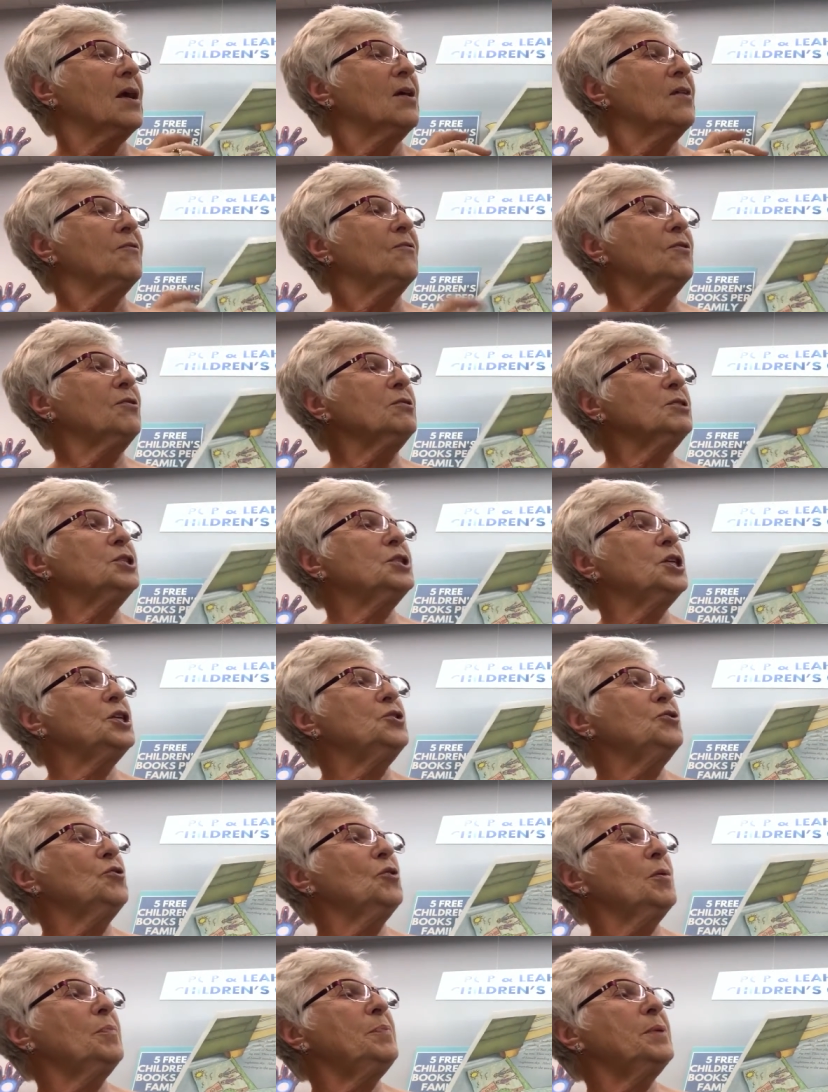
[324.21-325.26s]
First, he
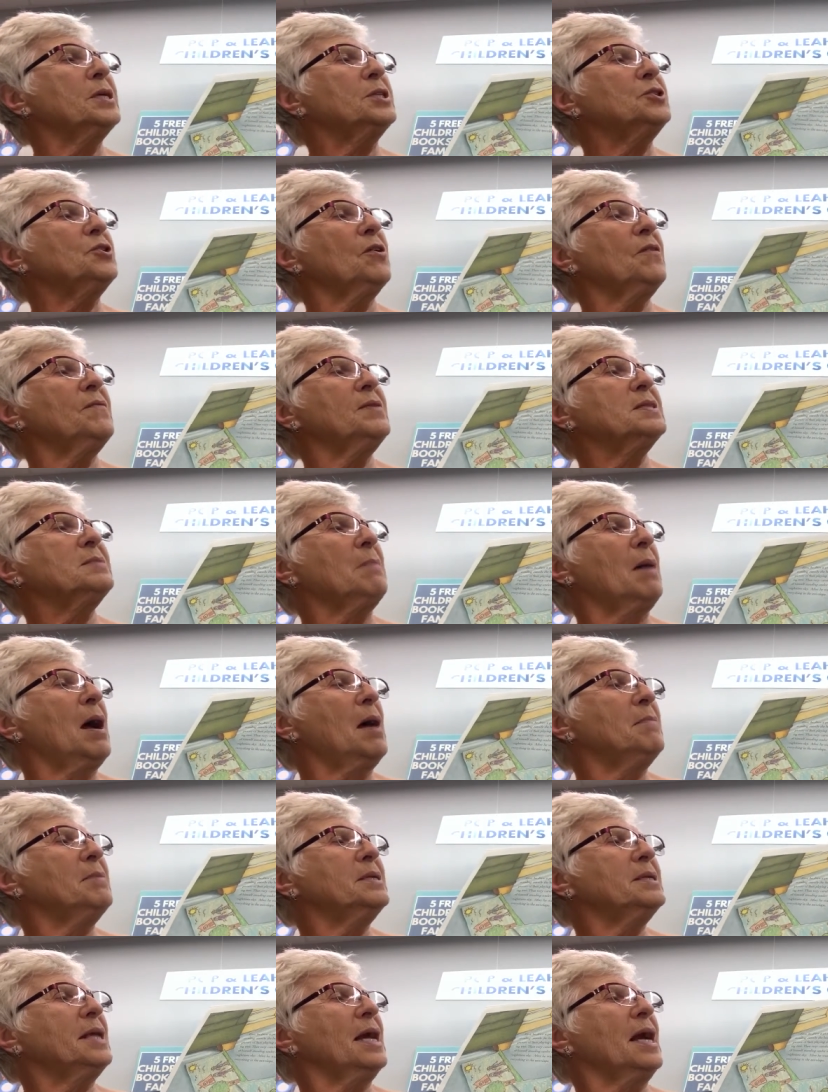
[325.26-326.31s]
drew a picture of his
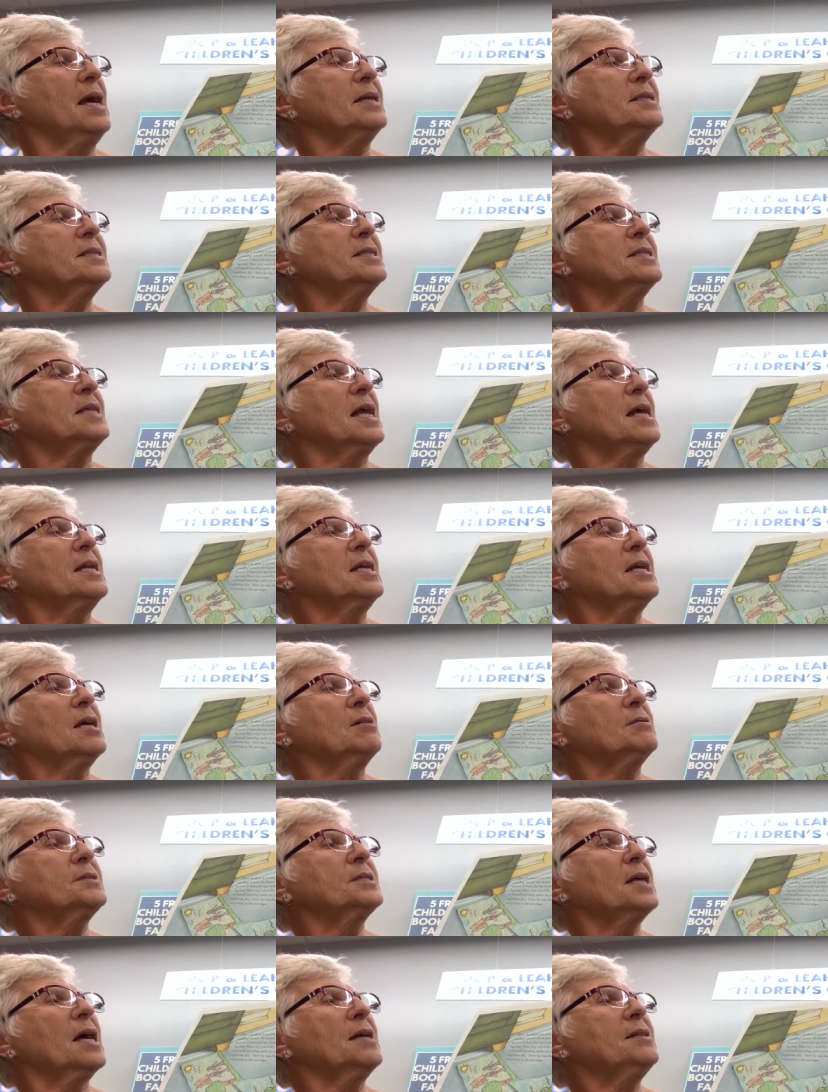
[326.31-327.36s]
mom and dad standing
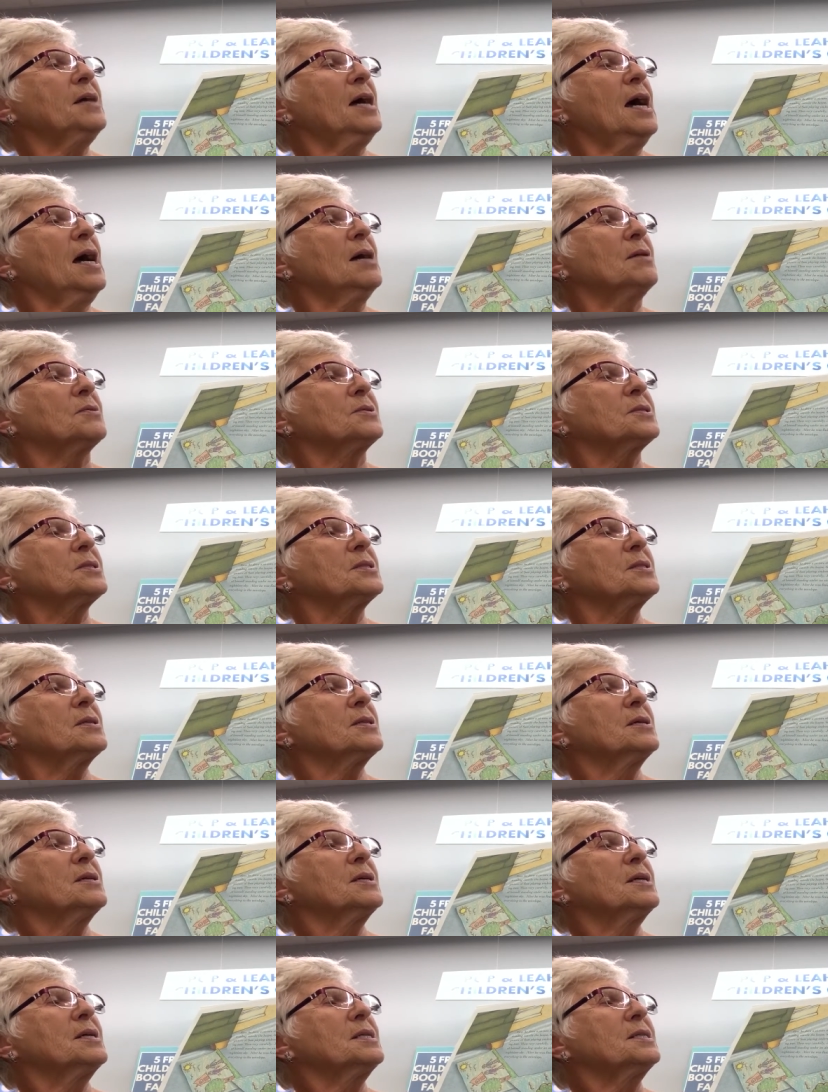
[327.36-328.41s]
outside the house.
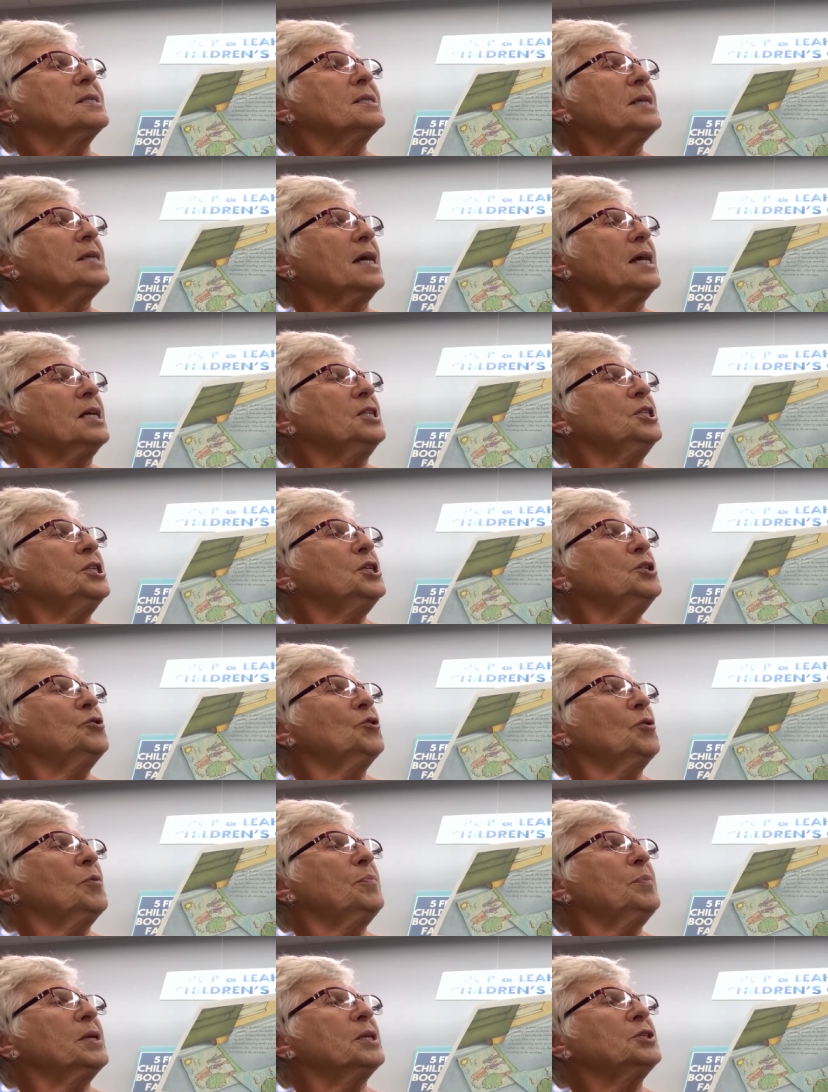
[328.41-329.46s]
Second, he
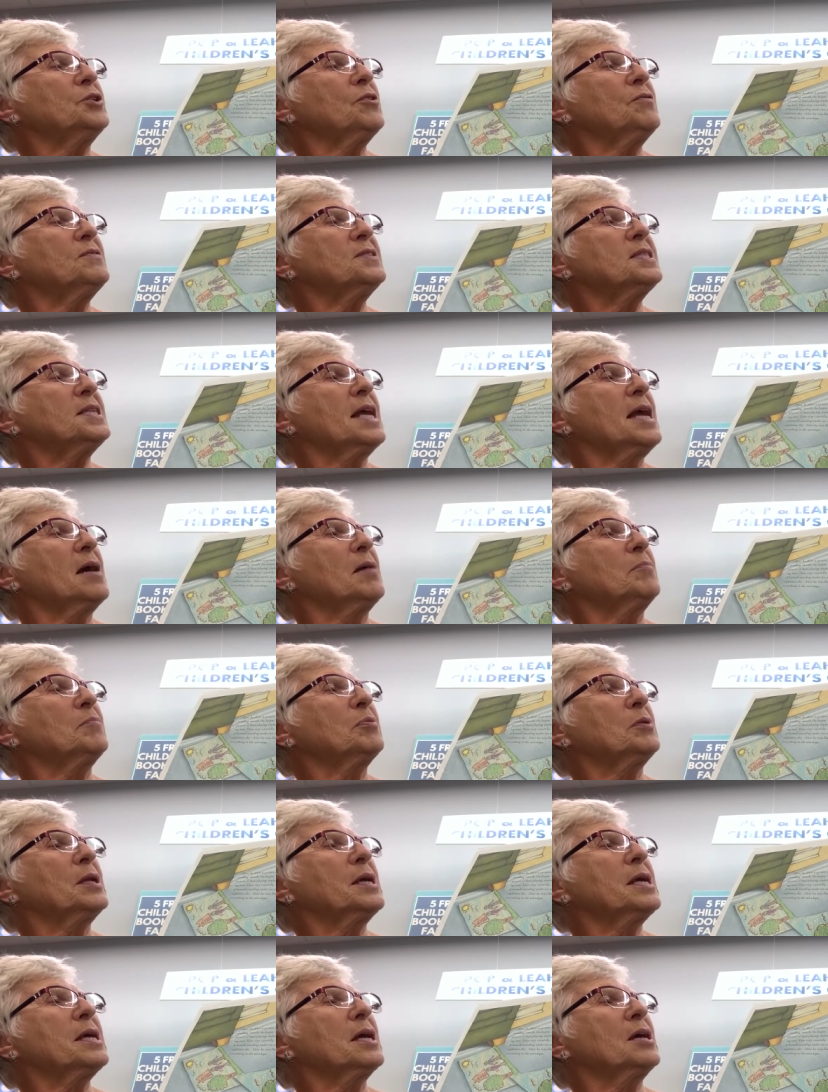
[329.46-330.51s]
drew a picture of Sam
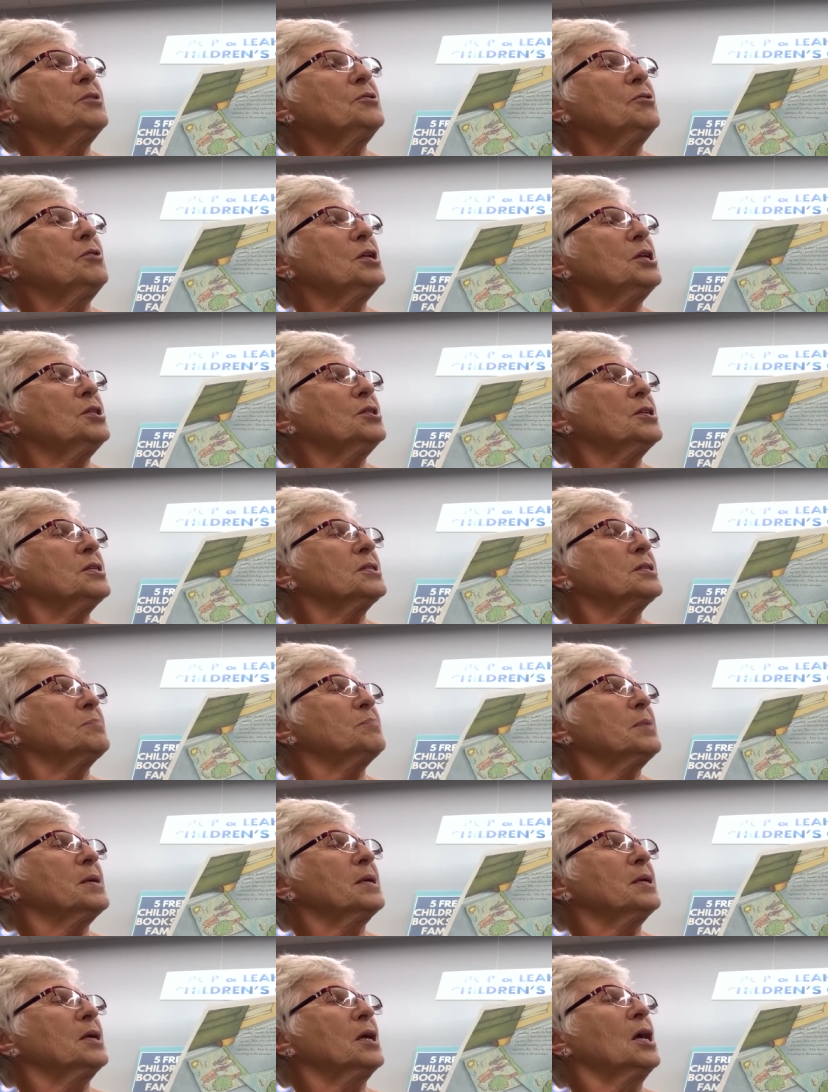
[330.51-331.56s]
playing underneath his
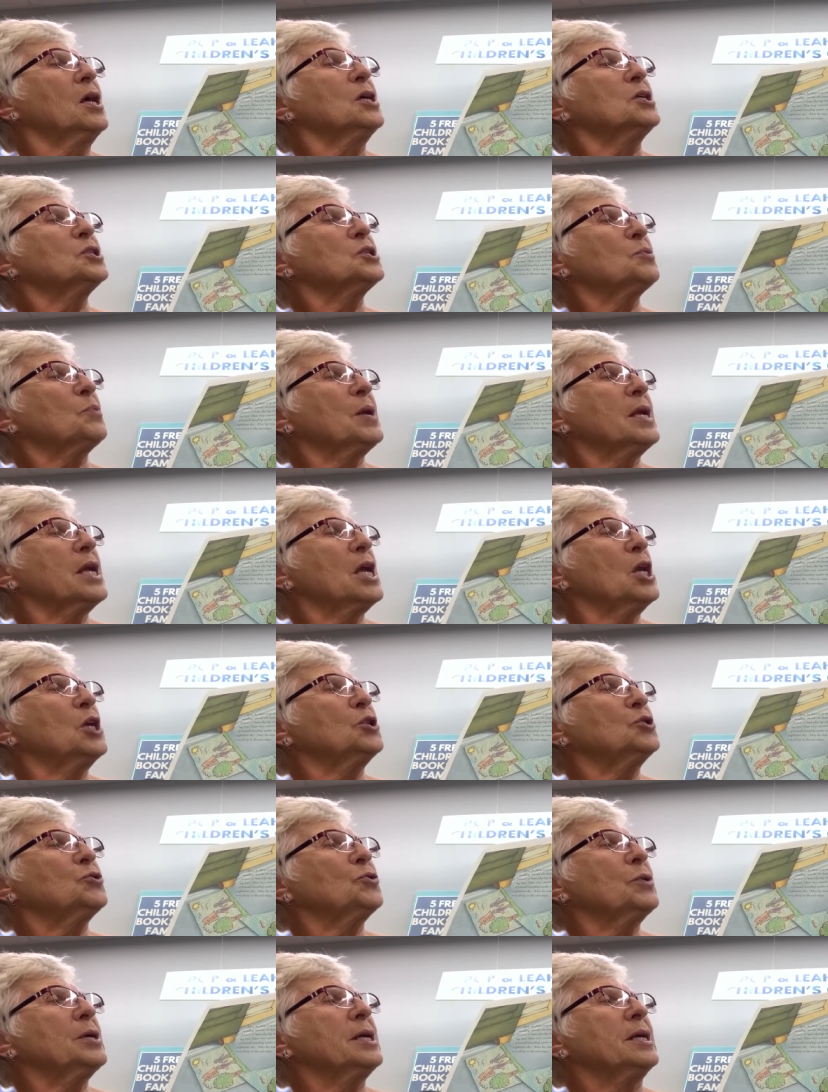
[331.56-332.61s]
big swinging
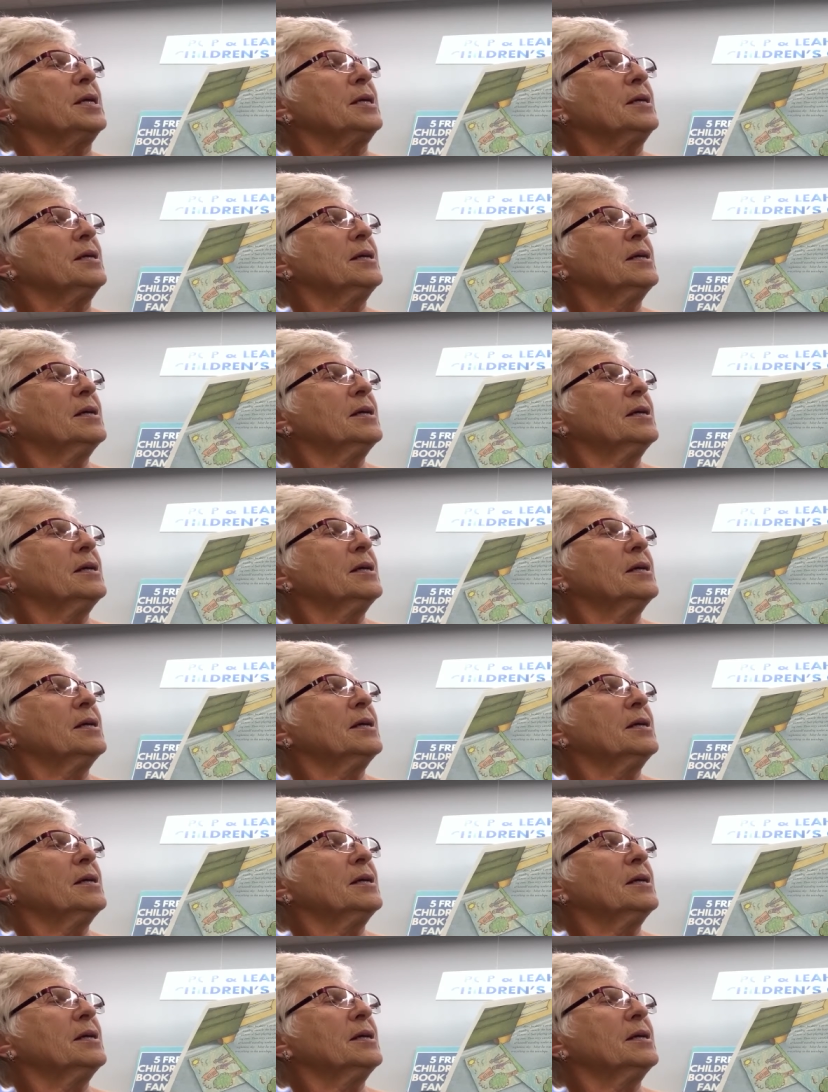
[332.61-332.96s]
tree.